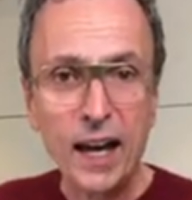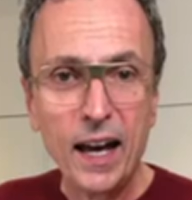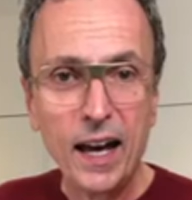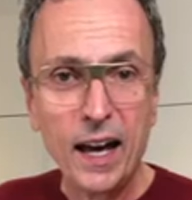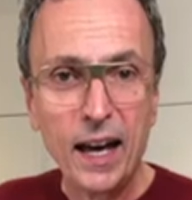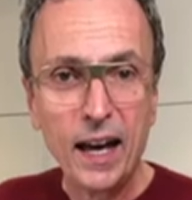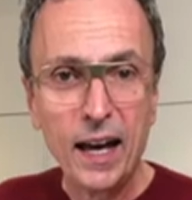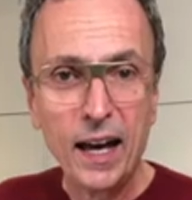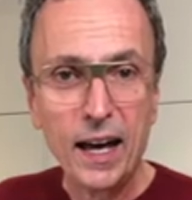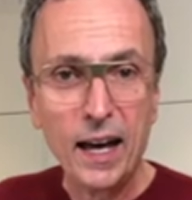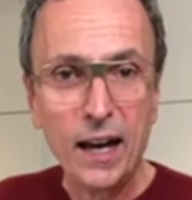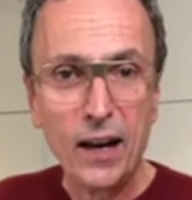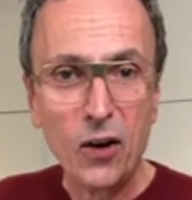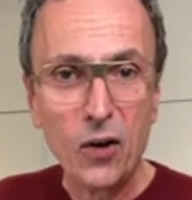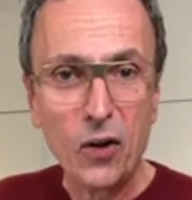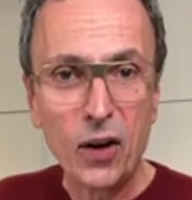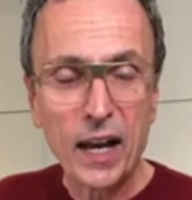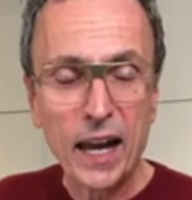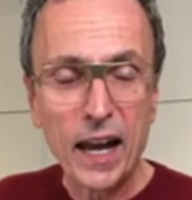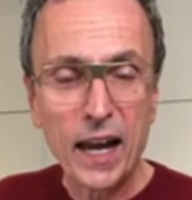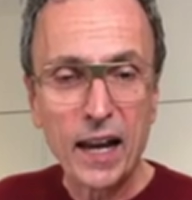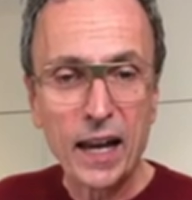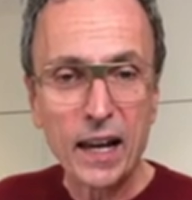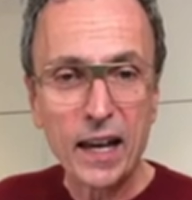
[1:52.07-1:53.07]

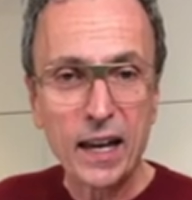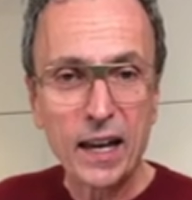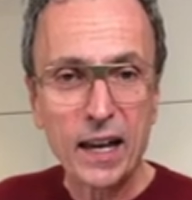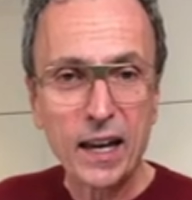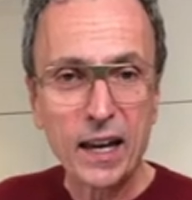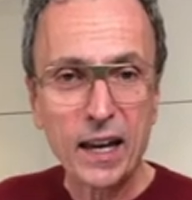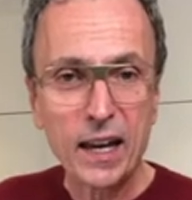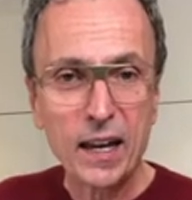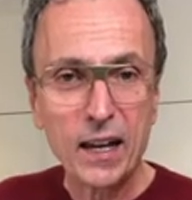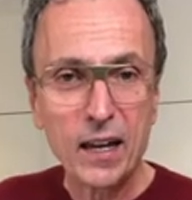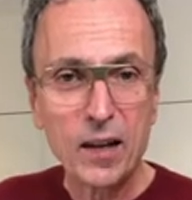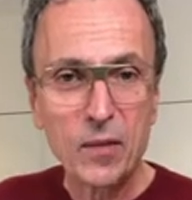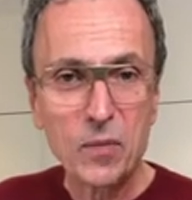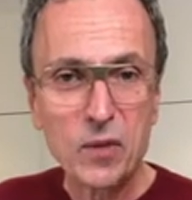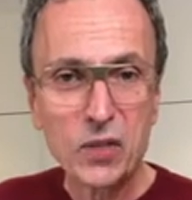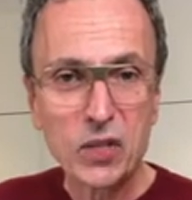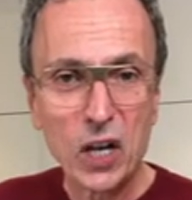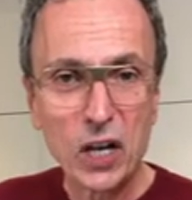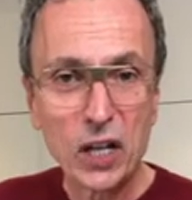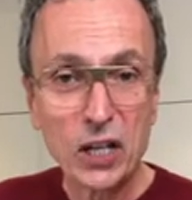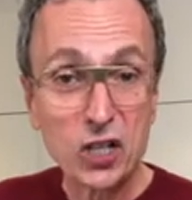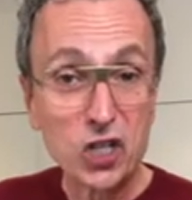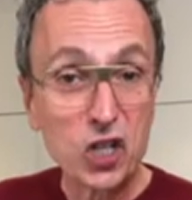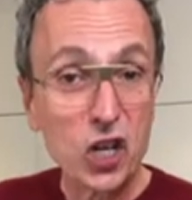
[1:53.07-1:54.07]
organic
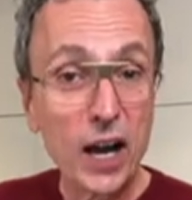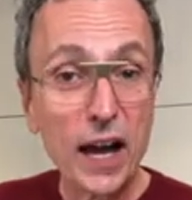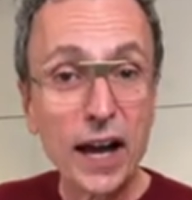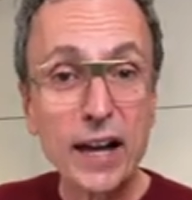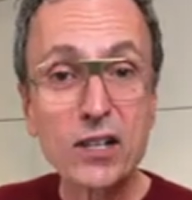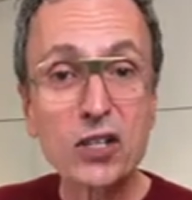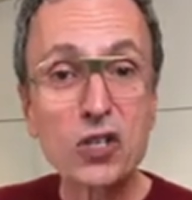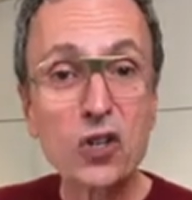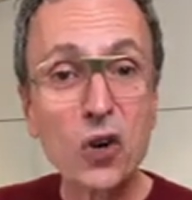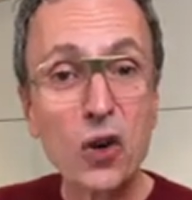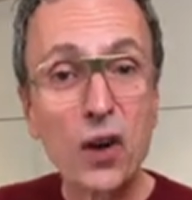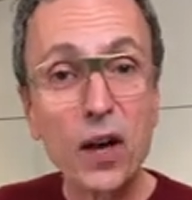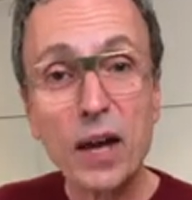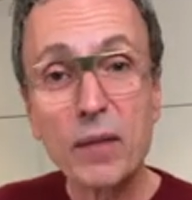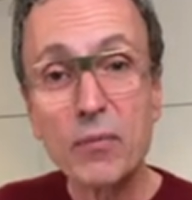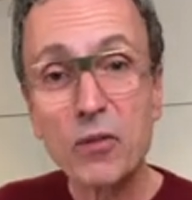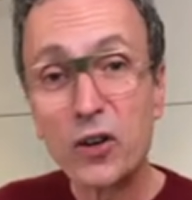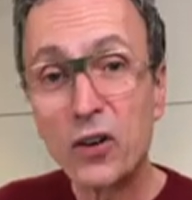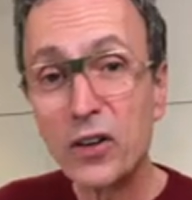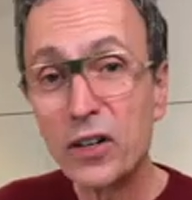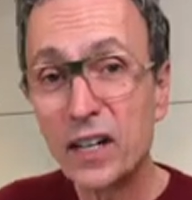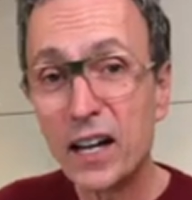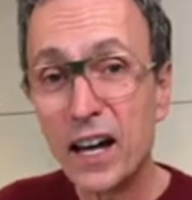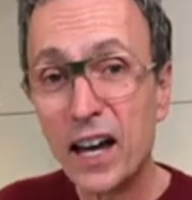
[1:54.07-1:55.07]
masala chai, so I'm
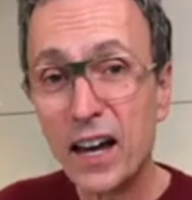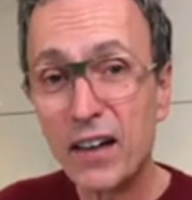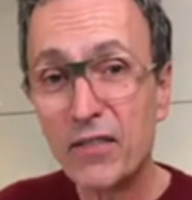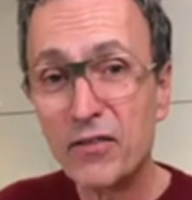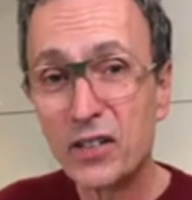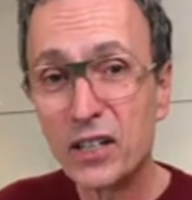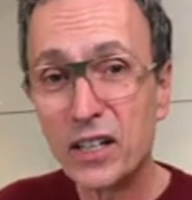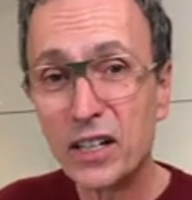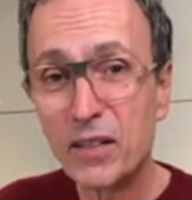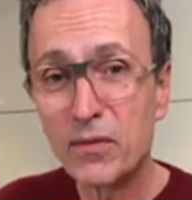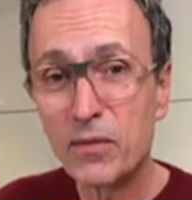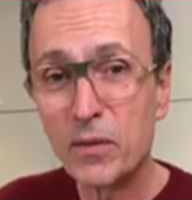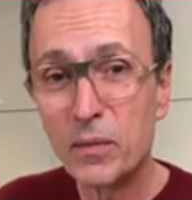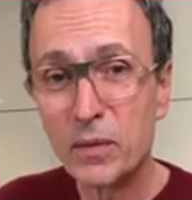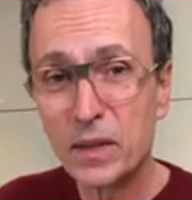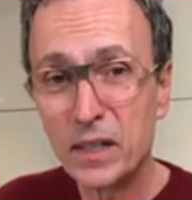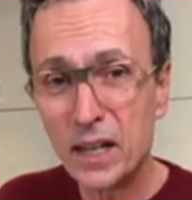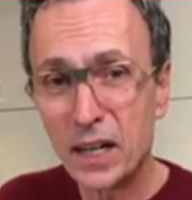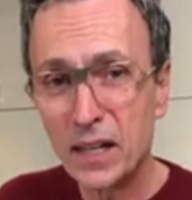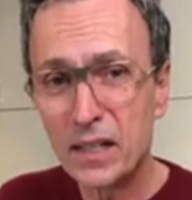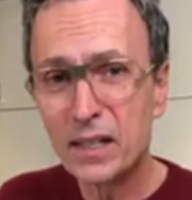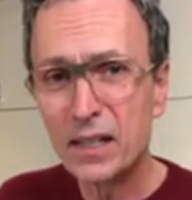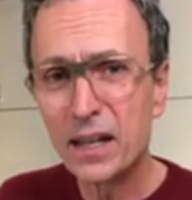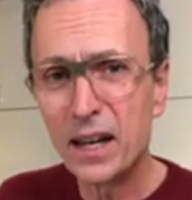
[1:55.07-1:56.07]
going to have to give them a
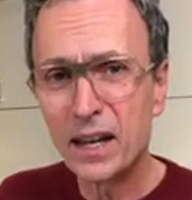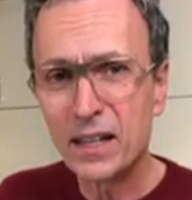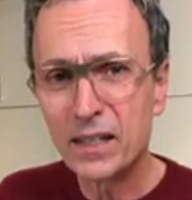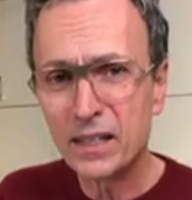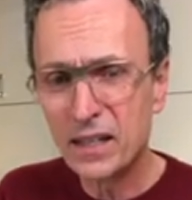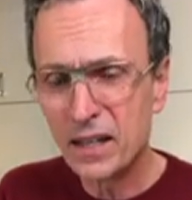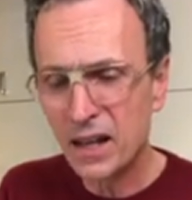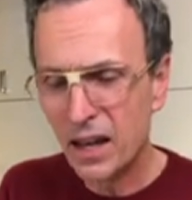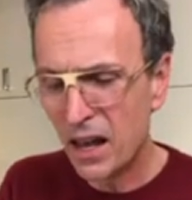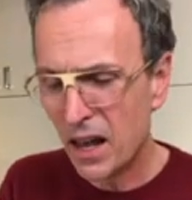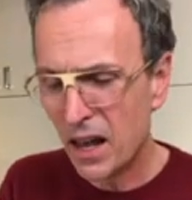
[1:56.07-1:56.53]
taste test.